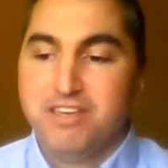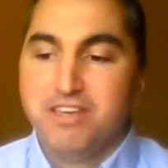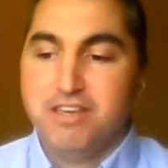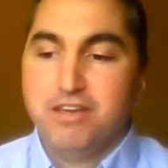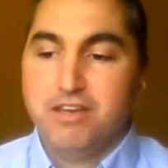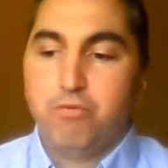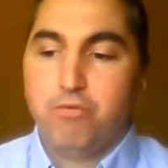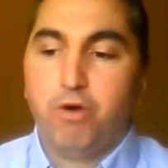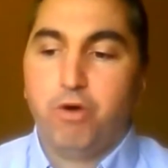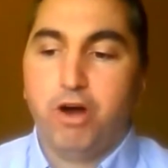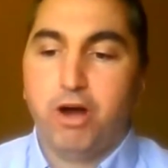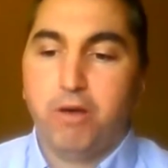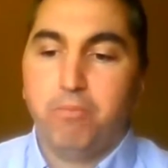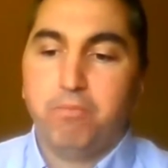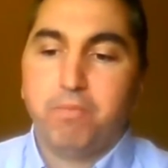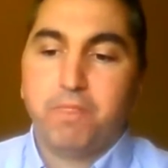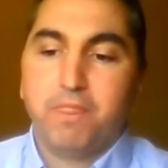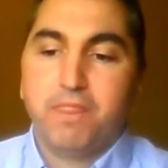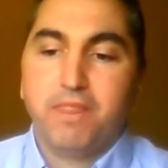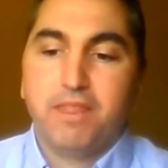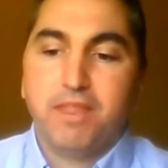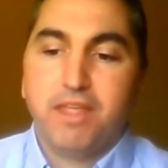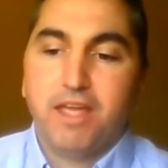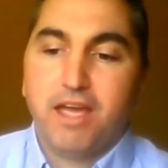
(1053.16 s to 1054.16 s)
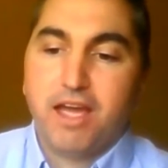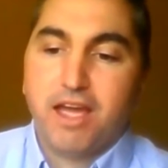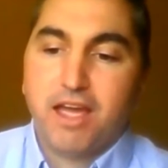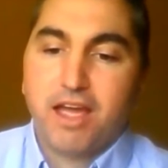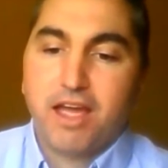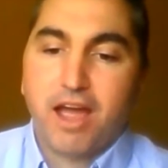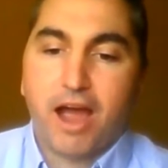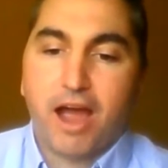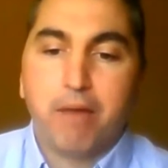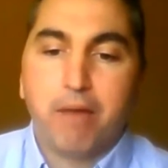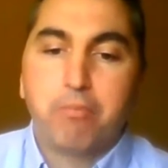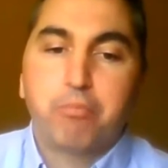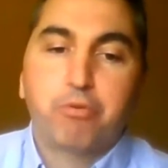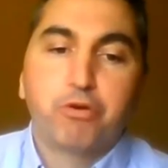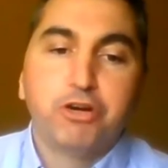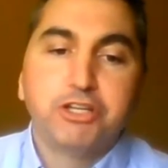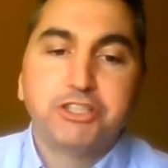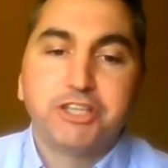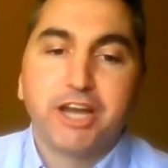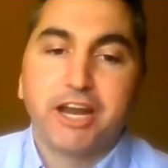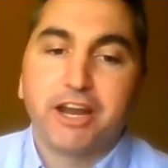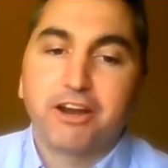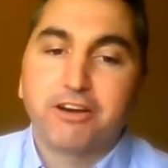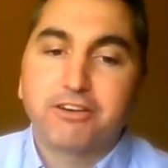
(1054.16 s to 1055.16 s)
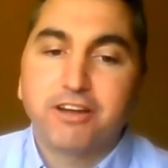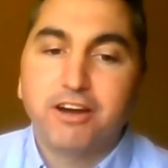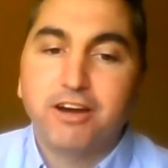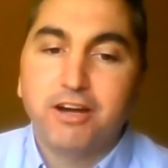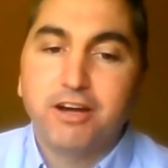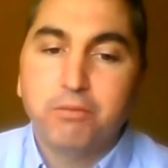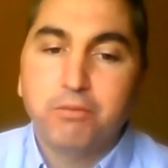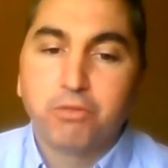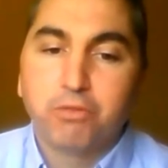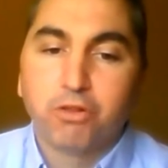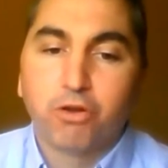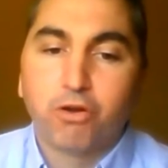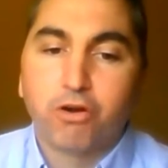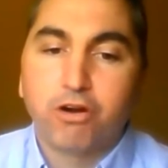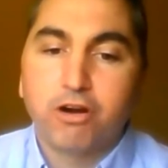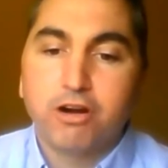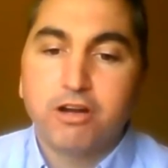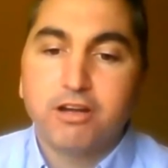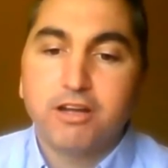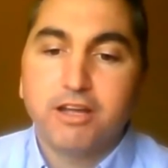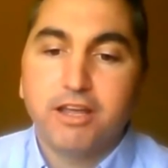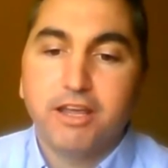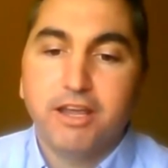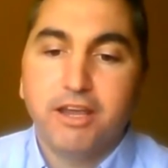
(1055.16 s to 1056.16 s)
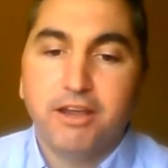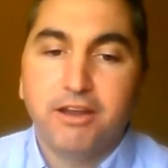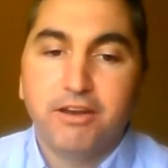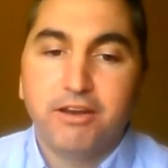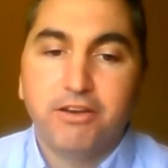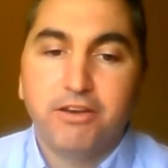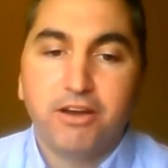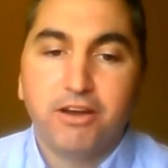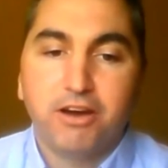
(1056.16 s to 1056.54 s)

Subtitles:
Well, I appreciate your time, Laura, and